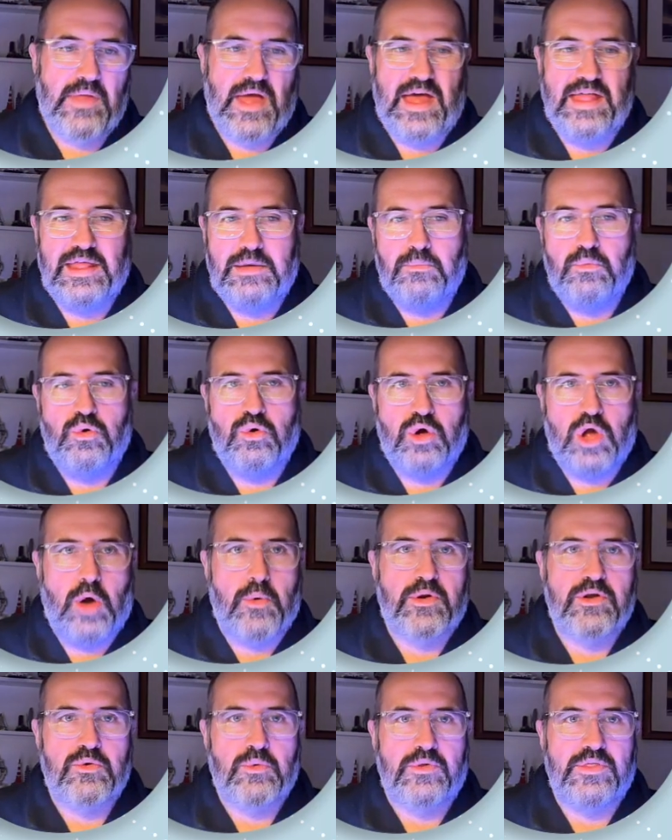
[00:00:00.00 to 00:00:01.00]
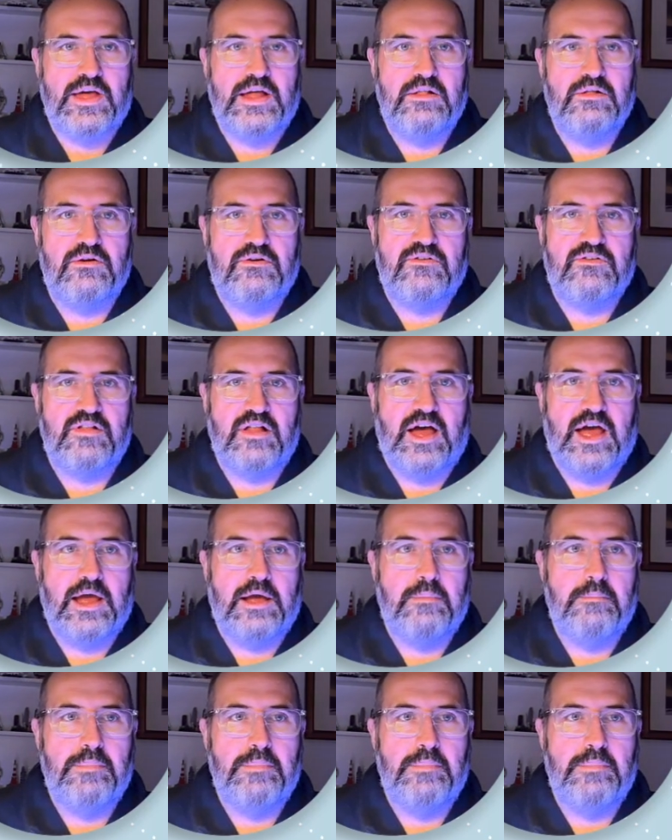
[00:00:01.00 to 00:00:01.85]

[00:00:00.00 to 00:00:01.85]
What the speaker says: and then we'll go into what that looks like.